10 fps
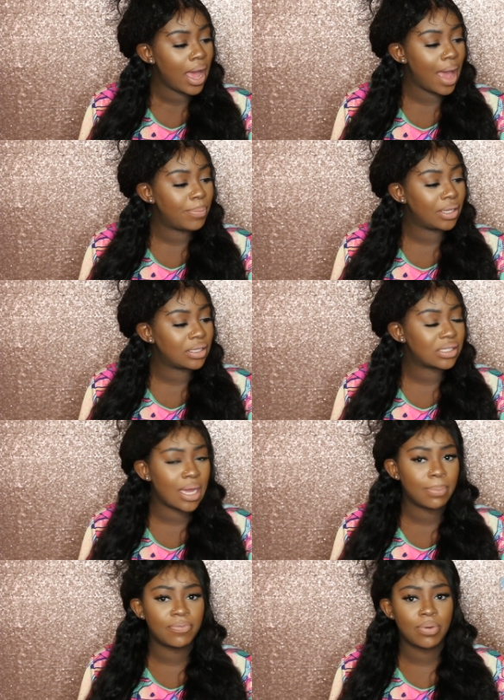I picked this
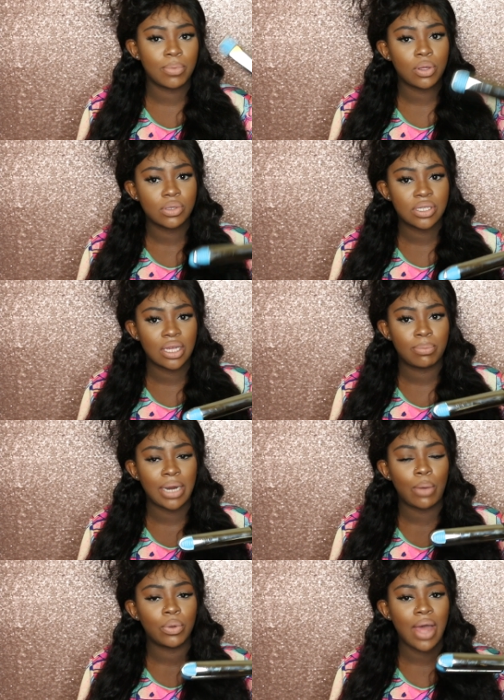up from Ulta, but
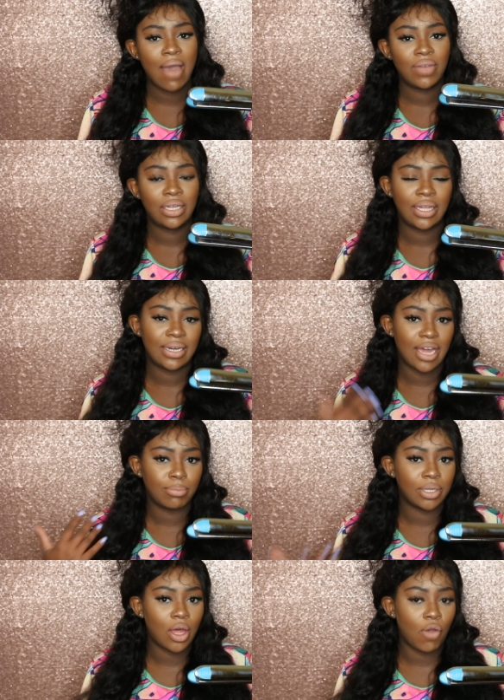I will have it linked
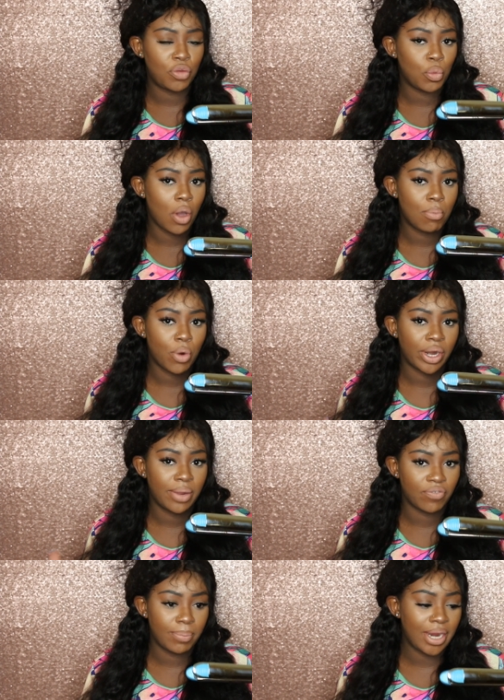down below if you want more
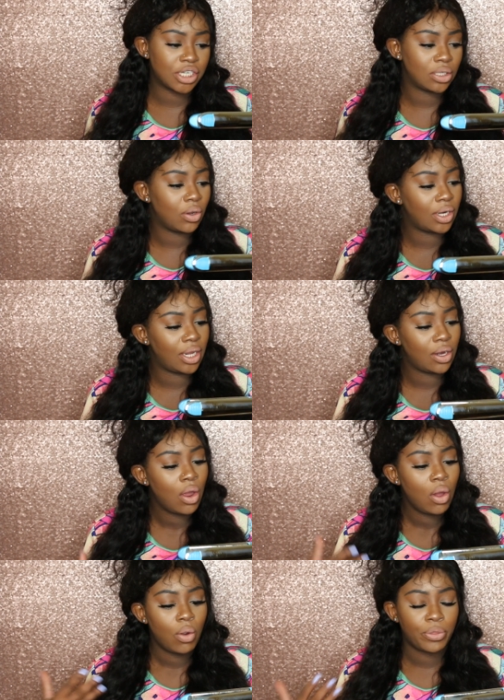information on it,
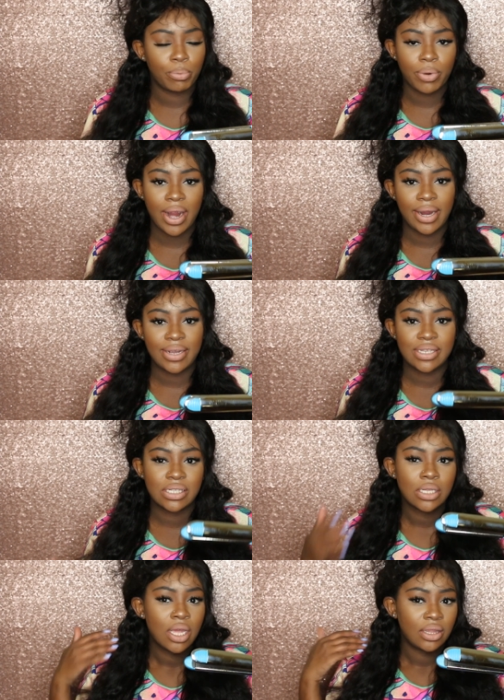or the
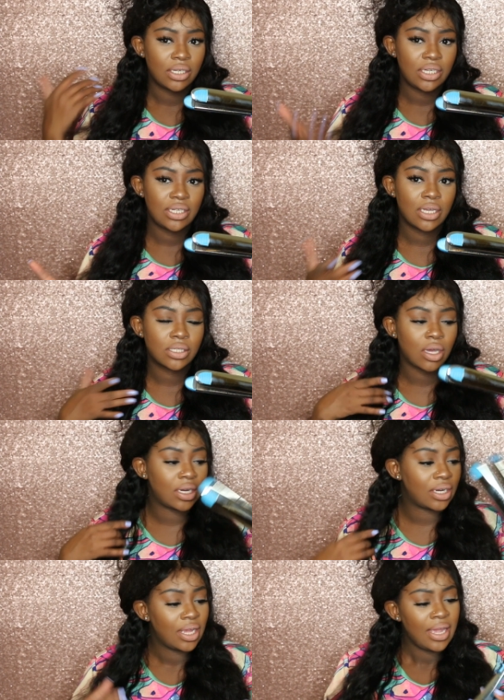price, the details
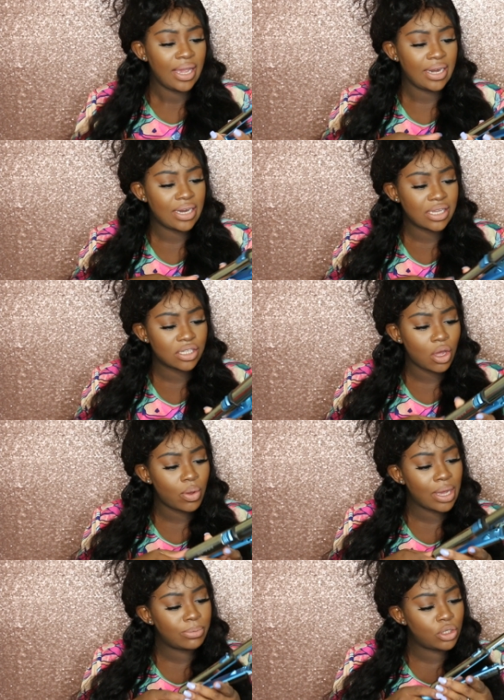on it. It does
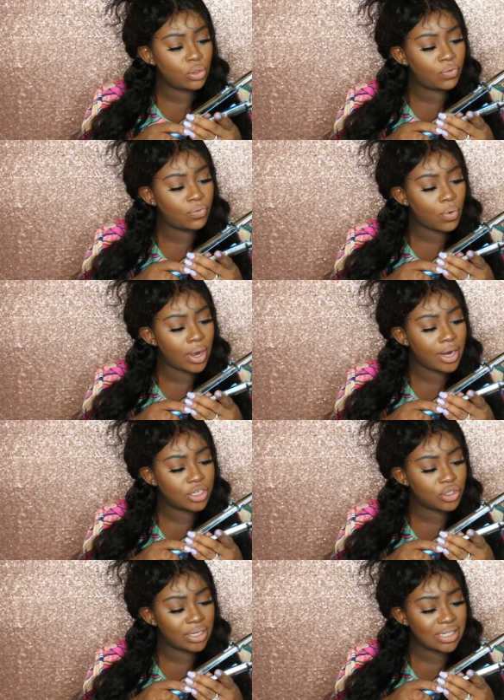go up to
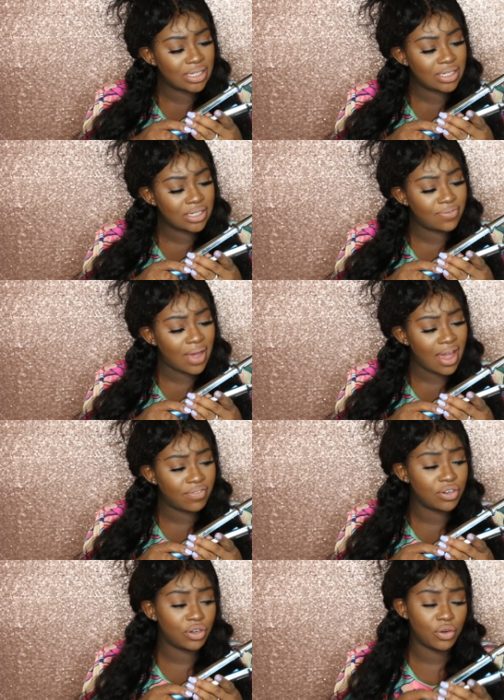
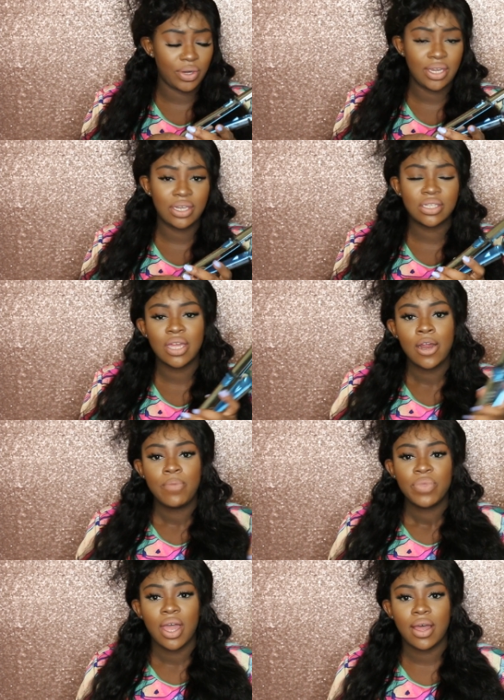465 degrees.
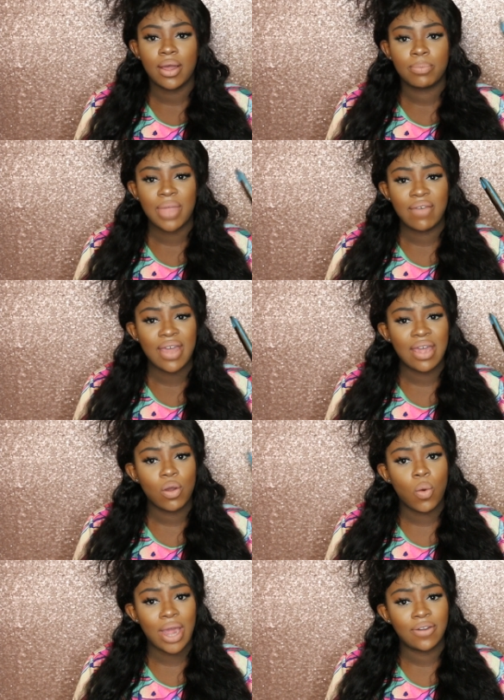I've had
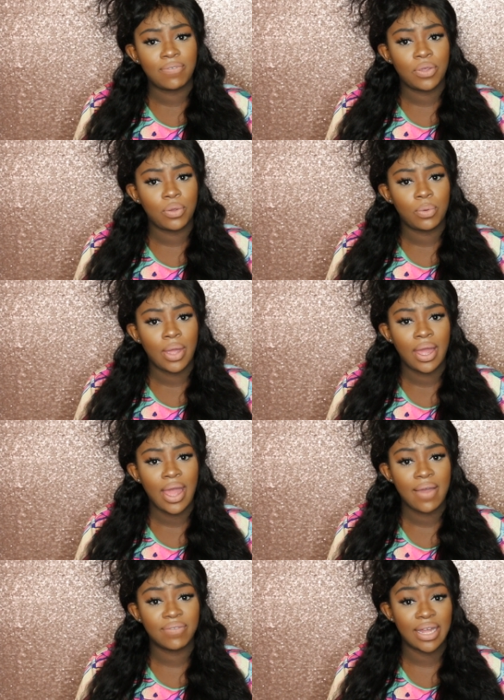quite a few
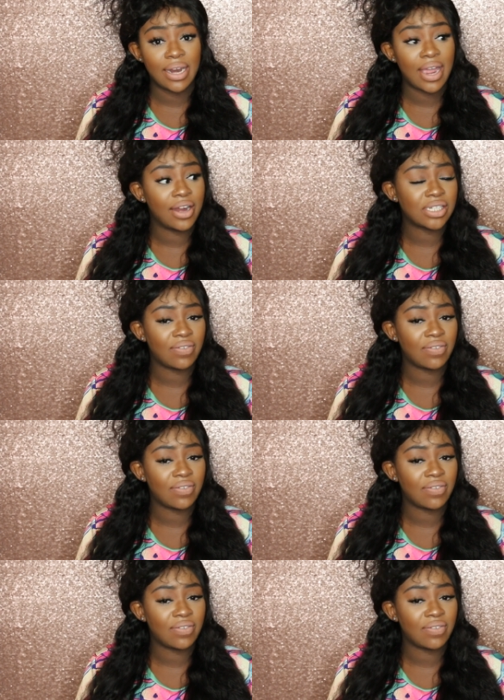flat irons.